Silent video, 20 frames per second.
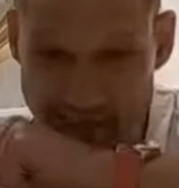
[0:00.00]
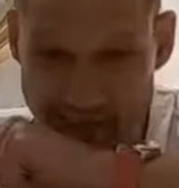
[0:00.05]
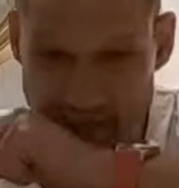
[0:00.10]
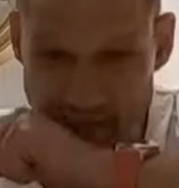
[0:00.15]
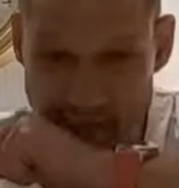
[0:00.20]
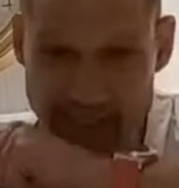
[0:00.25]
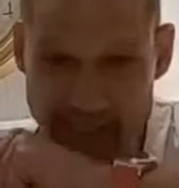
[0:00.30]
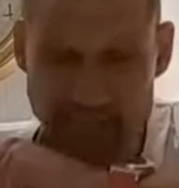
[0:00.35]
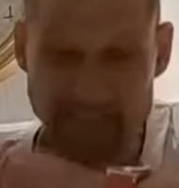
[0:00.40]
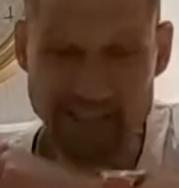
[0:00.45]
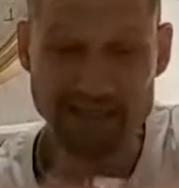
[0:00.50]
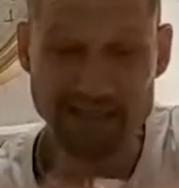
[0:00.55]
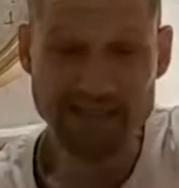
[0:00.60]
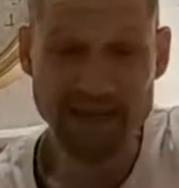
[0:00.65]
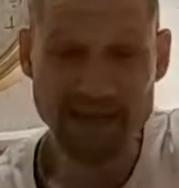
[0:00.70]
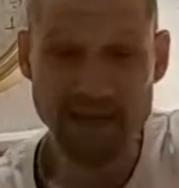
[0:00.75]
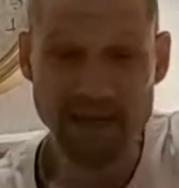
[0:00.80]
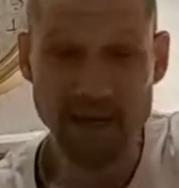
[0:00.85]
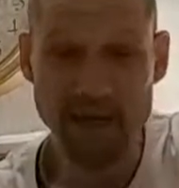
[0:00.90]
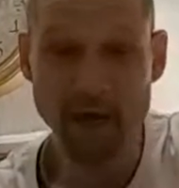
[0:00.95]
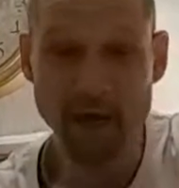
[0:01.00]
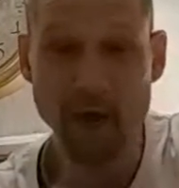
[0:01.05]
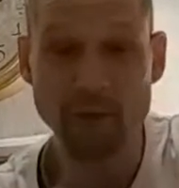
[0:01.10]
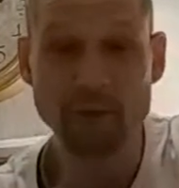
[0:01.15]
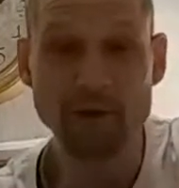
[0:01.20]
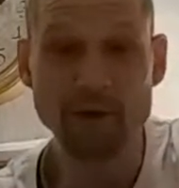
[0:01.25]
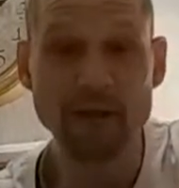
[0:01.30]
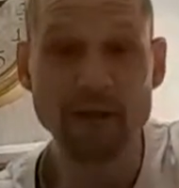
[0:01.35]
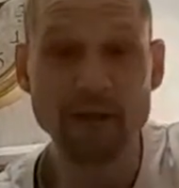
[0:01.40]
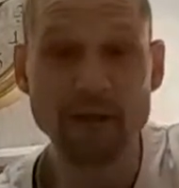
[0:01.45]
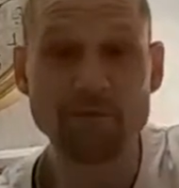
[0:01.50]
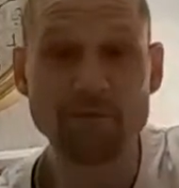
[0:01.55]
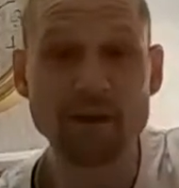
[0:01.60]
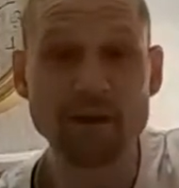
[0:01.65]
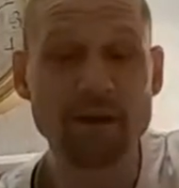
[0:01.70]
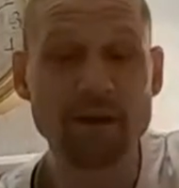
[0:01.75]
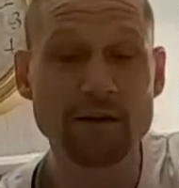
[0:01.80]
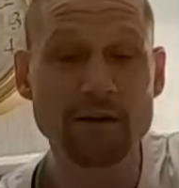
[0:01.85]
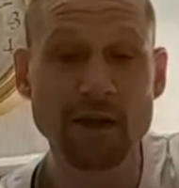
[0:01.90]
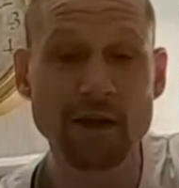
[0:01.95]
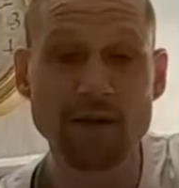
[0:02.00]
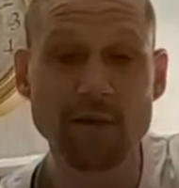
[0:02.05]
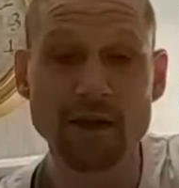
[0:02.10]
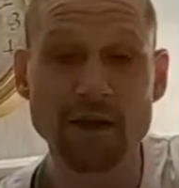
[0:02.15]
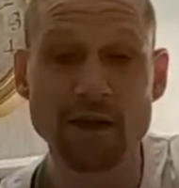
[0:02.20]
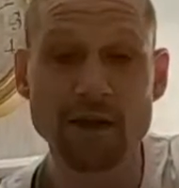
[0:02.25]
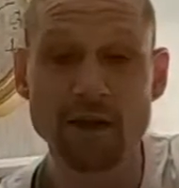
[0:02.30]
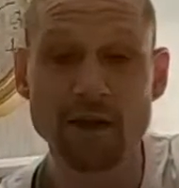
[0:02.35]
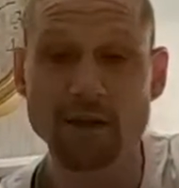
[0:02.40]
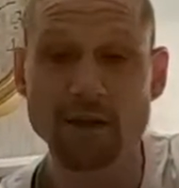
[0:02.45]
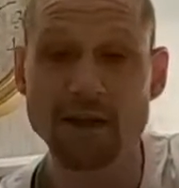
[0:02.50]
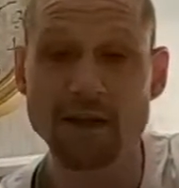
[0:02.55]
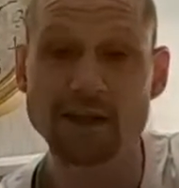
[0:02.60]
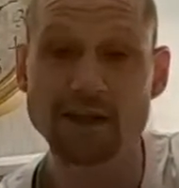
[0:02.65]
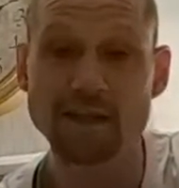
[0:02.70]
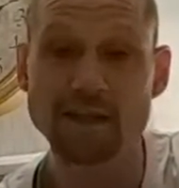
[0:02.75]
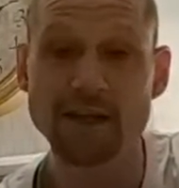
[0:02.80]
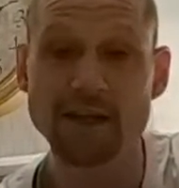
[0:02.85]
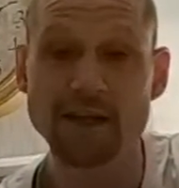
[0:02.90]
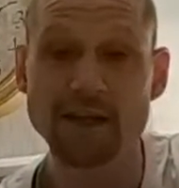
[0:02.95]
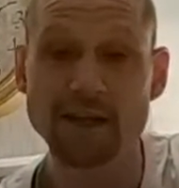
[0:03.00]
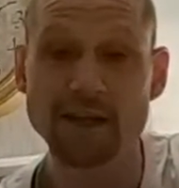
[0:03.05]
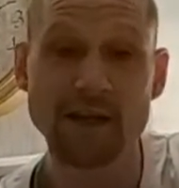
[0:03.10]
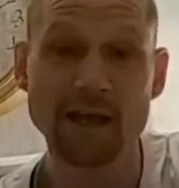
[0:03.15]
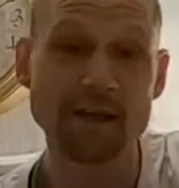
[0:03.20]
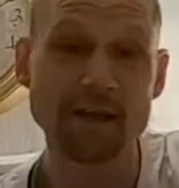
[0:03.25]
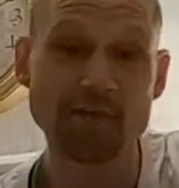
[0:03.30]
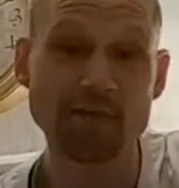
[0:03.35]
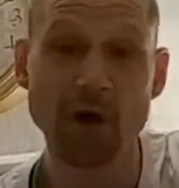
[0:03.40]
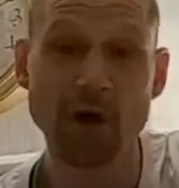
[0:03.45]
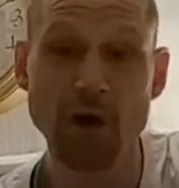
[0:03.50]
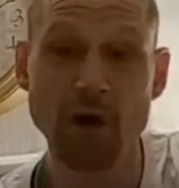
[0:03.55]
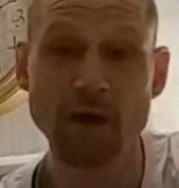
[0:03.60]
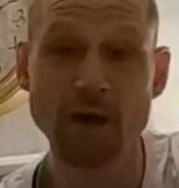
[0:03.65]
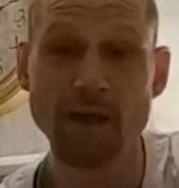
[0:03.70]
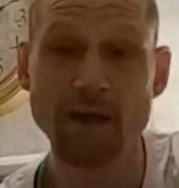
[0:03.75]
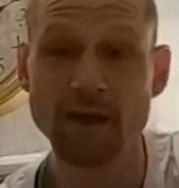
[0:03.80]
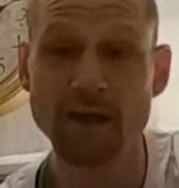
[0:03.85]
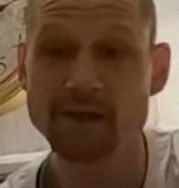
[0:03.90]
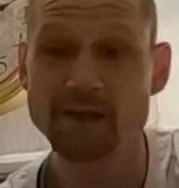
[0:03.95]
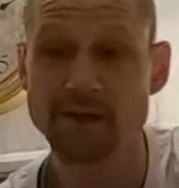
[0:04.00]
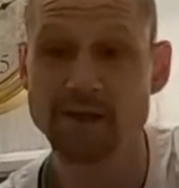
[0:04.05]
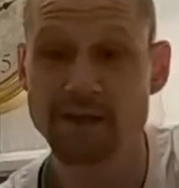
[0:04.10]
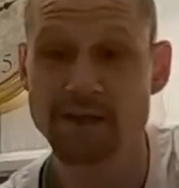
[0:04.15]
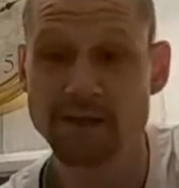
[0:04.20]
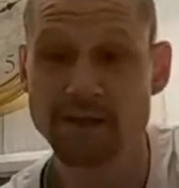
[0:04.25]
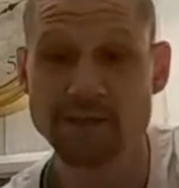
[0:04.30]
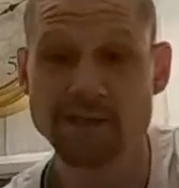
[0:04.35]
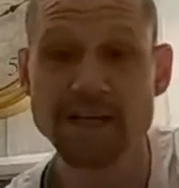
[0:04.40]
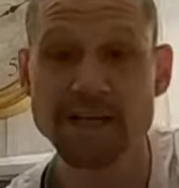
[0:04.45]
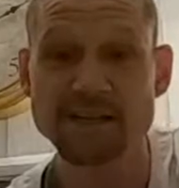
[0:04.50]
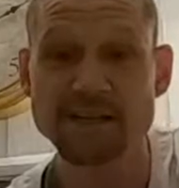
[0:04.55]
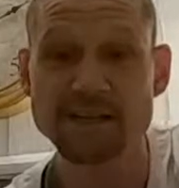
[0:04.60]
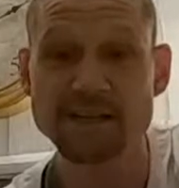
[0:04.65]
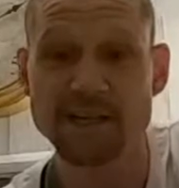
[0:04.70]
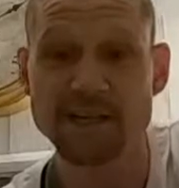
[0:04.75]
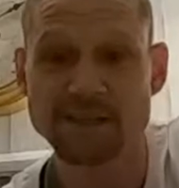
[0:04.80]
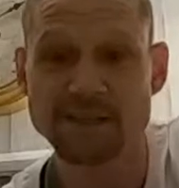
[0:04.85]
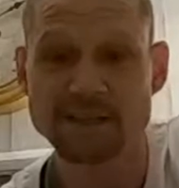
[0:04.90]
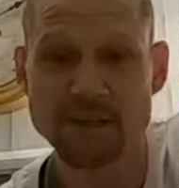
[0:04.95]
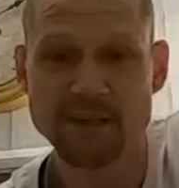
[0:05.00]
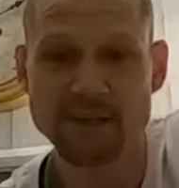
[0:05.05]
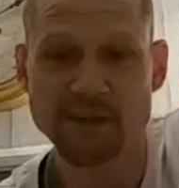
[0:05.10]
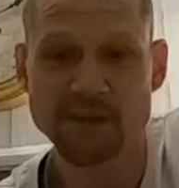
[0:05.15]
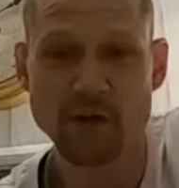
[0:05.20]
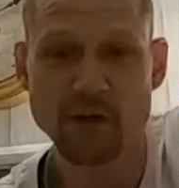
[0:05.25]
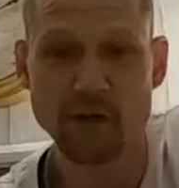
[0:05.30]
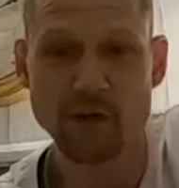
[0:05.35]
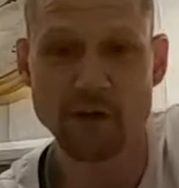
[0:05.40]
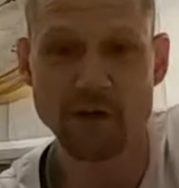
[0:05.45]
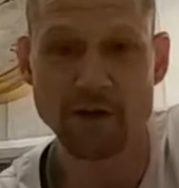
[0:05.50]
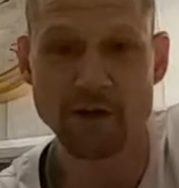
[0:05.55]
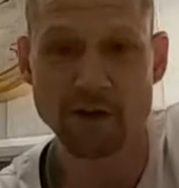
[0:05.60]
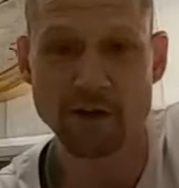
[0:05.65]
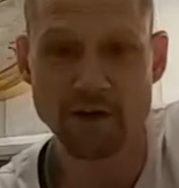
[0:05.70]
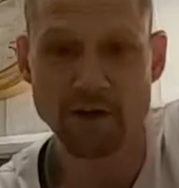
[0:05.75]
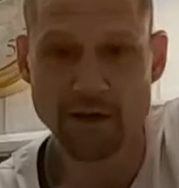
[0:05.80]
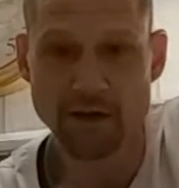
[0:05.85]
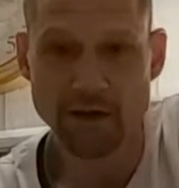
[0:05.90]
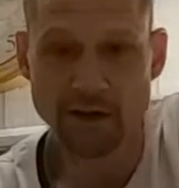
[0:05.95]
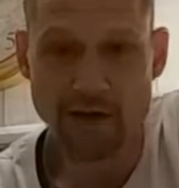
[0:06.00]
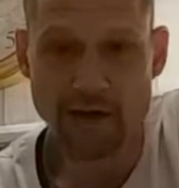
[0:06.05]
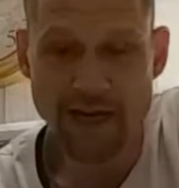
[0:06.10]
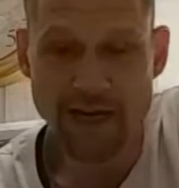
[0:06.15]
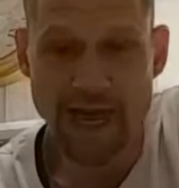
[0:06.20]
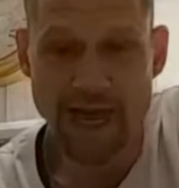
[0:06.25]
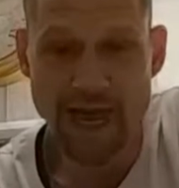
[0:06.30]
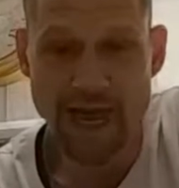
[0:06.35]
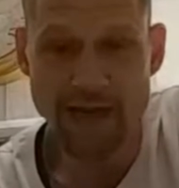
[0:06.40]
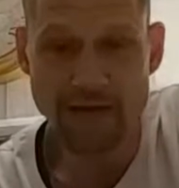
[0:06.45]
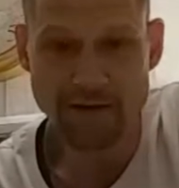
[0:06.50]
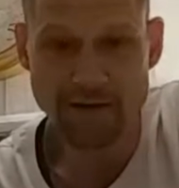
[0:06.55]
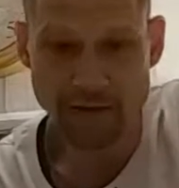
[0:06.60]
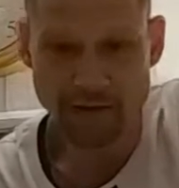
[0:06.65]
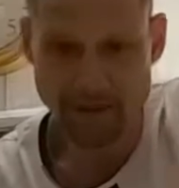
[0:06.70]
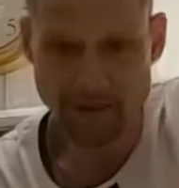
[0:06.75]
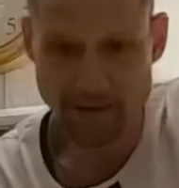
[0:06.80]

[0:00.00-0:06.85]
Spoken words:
Yes, it's here. I'm going to give you this link. Then you're right. It is here. The C60. It's gone in again.